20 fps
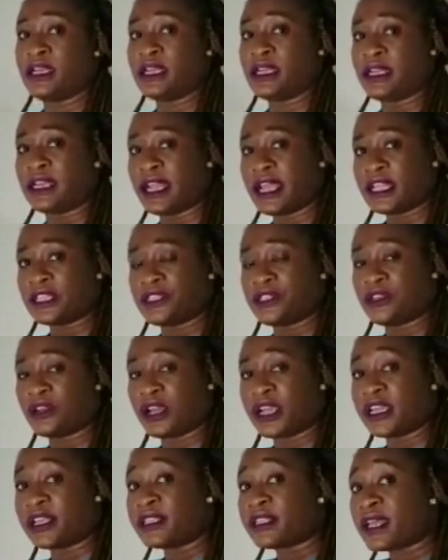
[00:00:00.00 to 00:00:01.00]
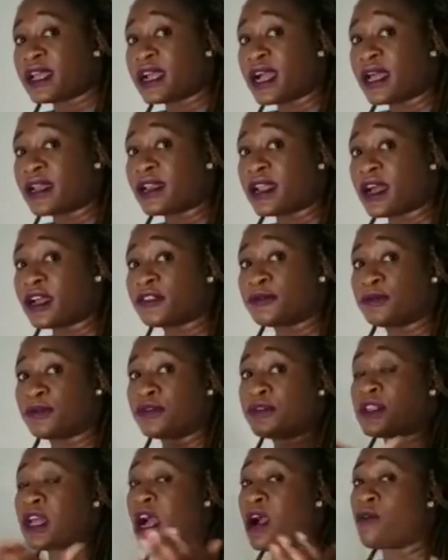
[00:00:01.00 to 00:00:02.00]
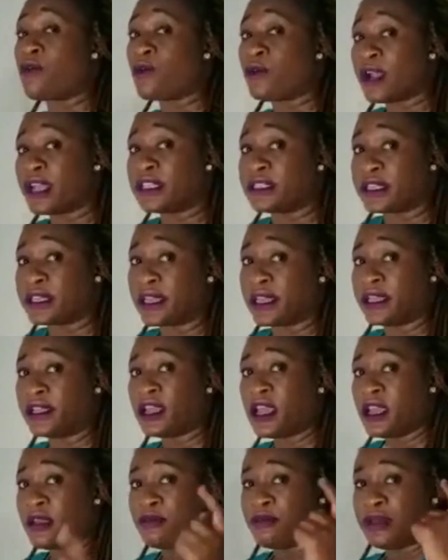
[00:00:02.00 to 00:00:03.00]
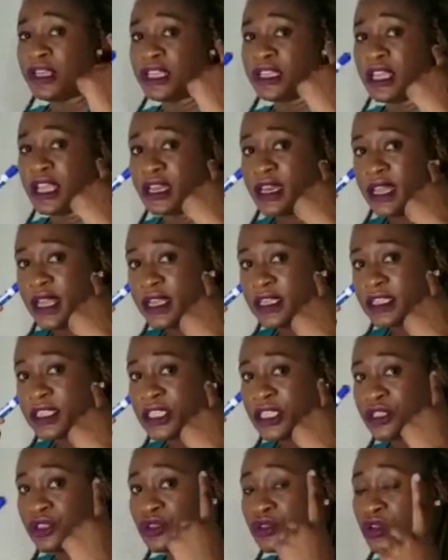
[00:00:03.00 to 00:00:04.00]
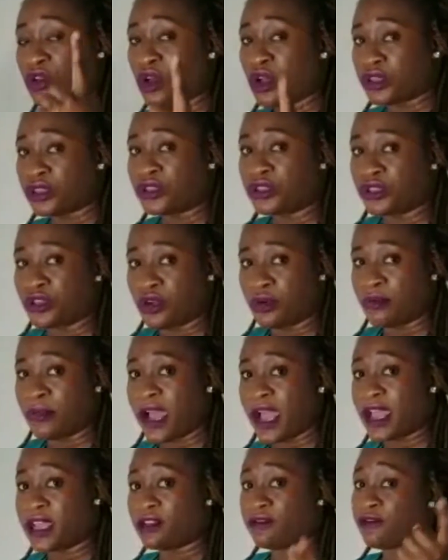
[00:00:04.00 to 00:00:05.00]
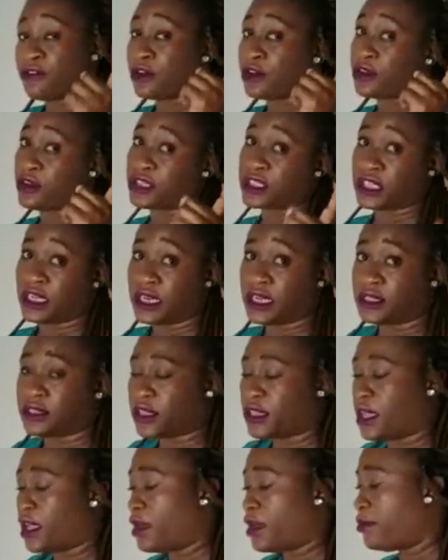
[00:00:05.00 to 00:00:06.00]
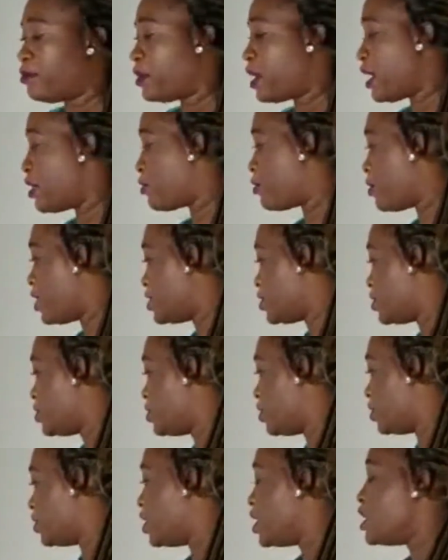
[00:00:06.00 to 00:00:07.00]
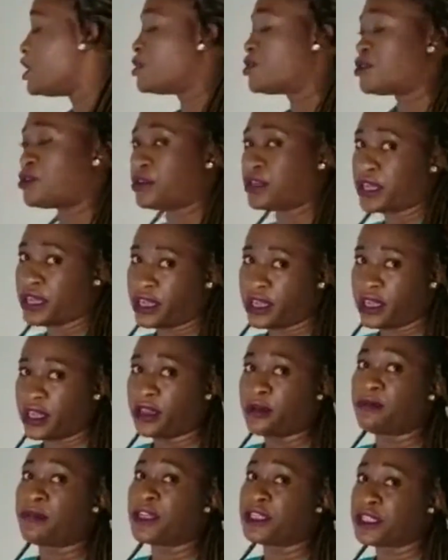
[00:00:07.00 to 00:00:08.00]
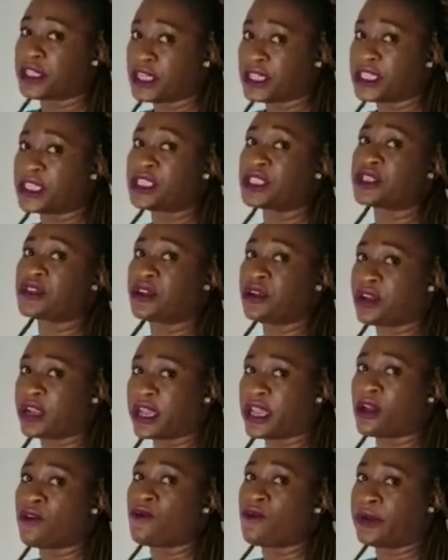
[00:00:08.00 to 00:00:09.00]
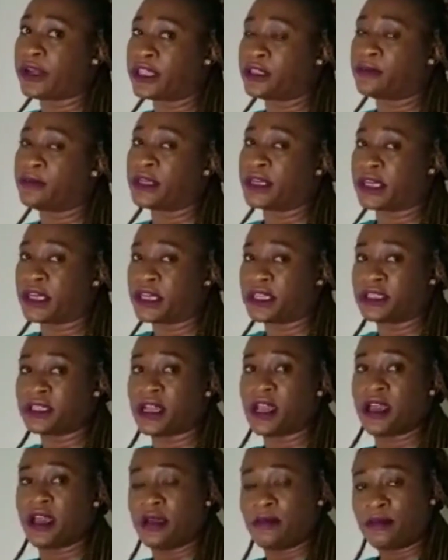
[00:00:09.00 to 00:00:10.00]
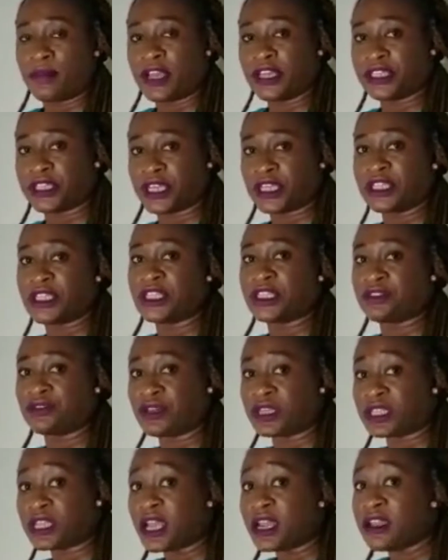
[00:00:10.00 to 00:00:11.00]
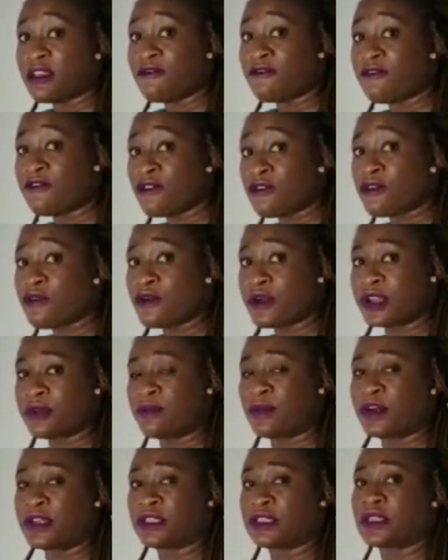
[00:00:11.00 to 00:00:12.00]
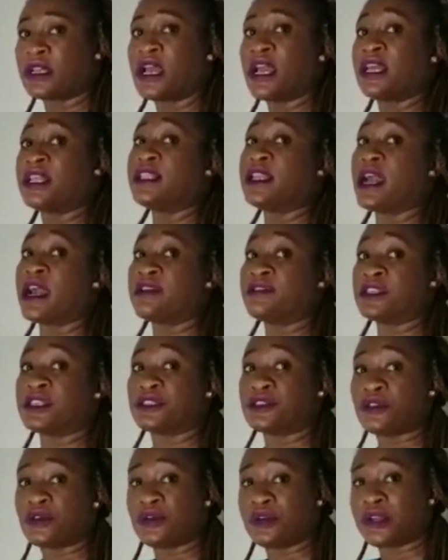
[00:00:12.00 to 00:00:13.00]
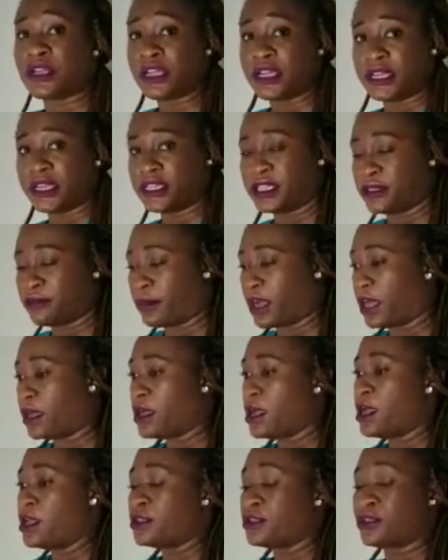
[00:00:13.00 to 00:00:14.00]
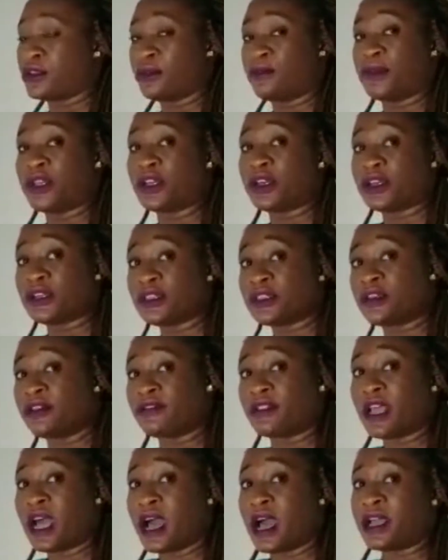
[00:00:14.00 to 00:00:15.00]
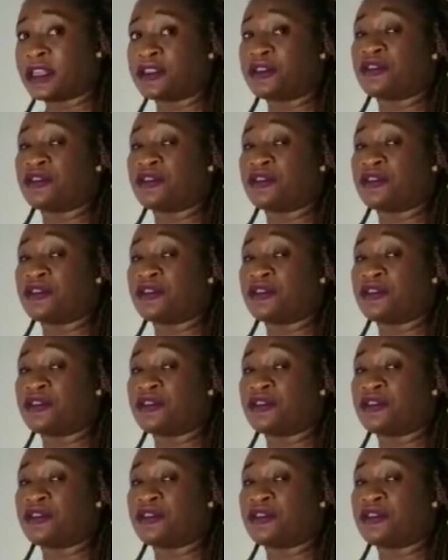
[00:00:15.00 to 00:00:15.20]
let your intake and output and weight gain be the next thing to come to your mind for your selector that apply question. So here, patient is going to gain weight because patient is retaining fluid, but there is no edema. So because of that,